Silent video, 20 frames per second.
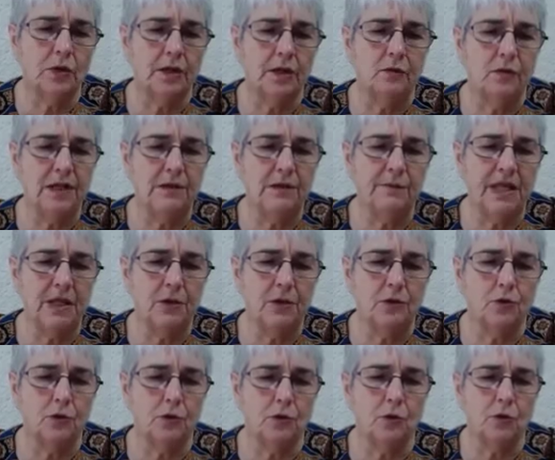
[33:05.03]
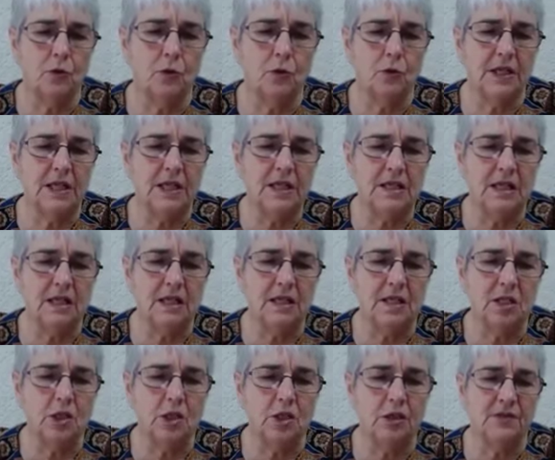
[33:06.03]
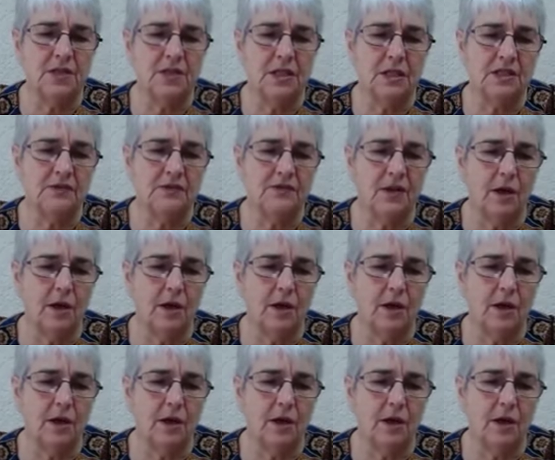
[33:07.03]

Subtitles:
and run me through, or these uncircumcised